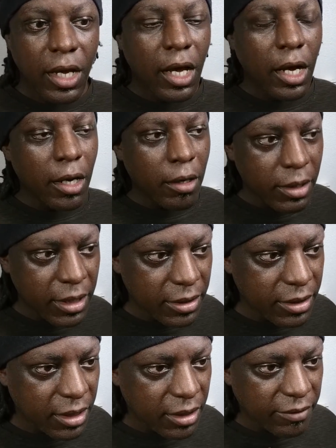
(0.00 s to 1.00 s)
I
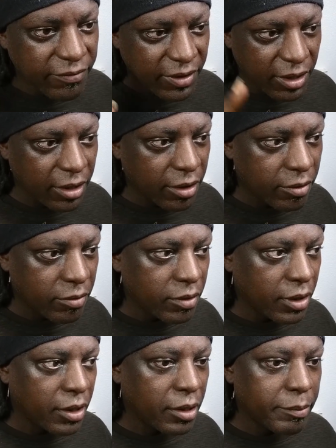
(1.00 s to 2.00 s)
already did a video,
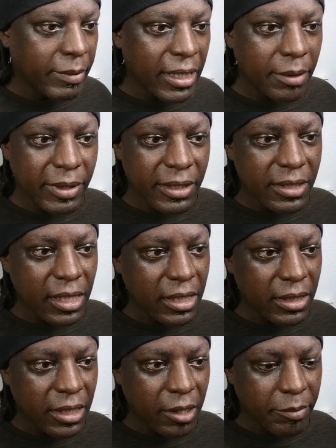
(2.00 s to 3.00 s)
and it might have been
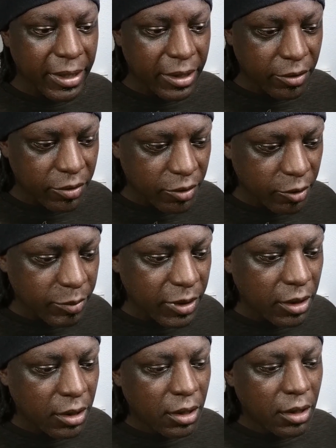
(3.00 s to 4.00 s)
taken down by
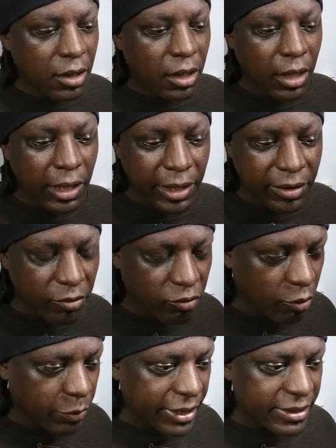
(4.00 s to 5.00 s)
YouTube, in the
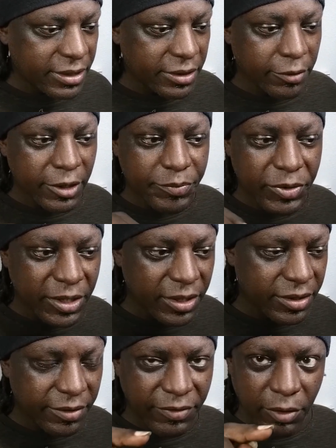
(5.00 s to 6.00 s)
robot series,
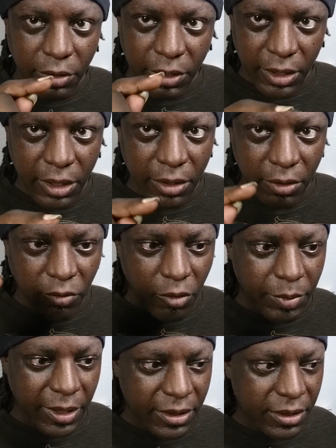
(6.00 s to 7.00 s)
because if you click on the
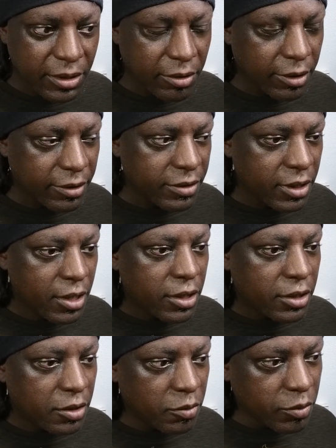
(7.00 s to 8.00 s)
robot series,
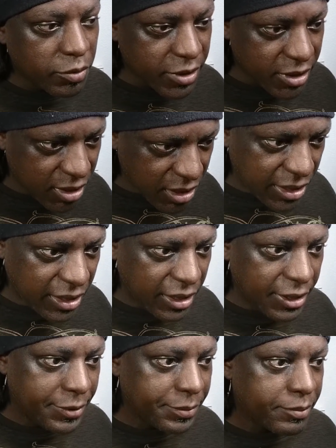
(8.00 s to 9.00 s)
you will
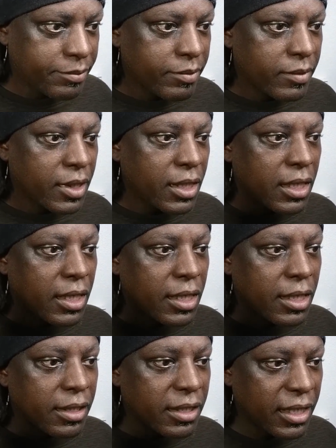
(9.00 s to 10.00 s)
see
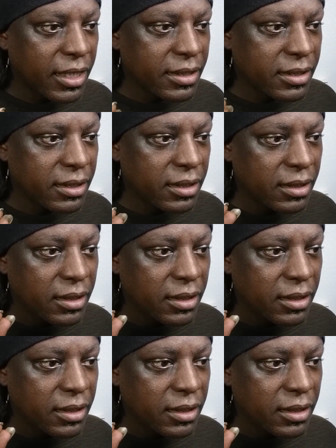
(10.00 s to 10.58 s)
that